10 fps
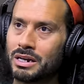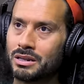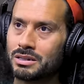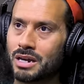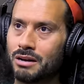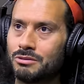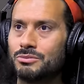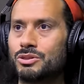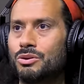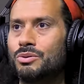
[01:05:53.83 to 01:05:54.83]
end of the scale.
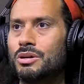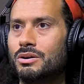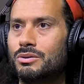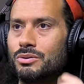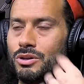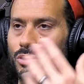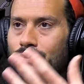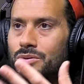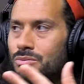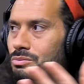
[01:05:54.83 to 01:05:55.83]
So, you know,